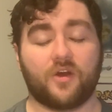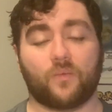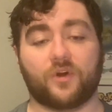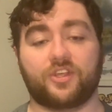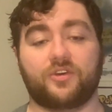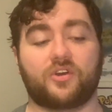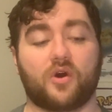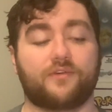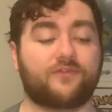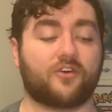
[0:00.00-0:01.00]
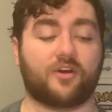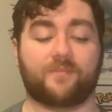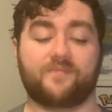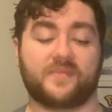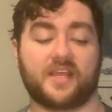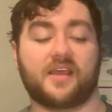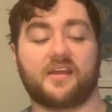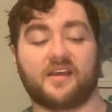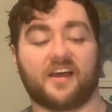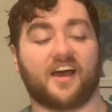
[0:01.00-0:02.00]
Whether you go from
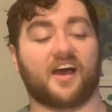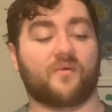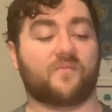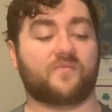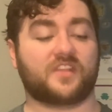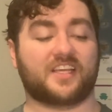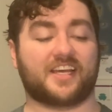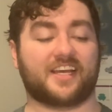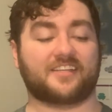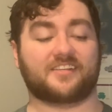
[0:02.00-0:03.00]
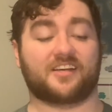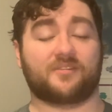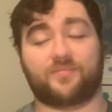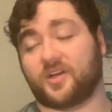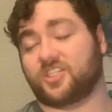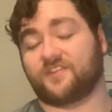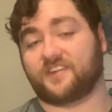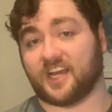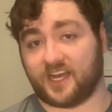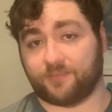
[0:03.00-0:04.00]
a bunch of
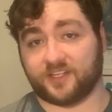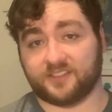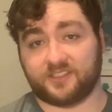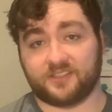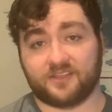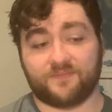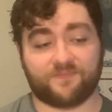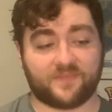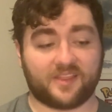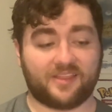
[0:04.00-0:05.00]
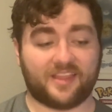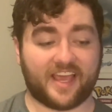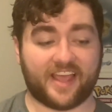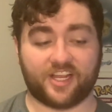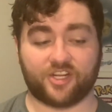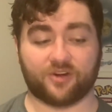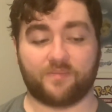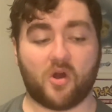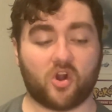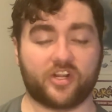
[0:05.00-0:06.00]
goblins that your
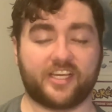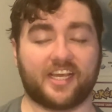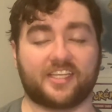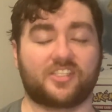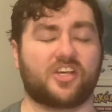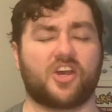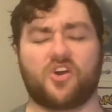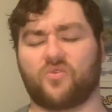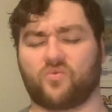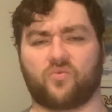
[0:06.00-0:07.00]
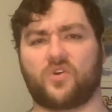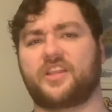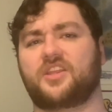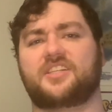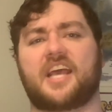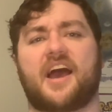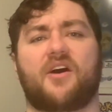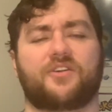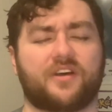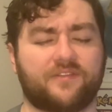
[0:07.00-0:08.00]
party has rid the
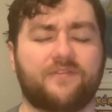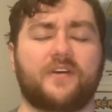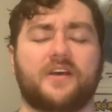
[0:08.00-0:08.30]
town of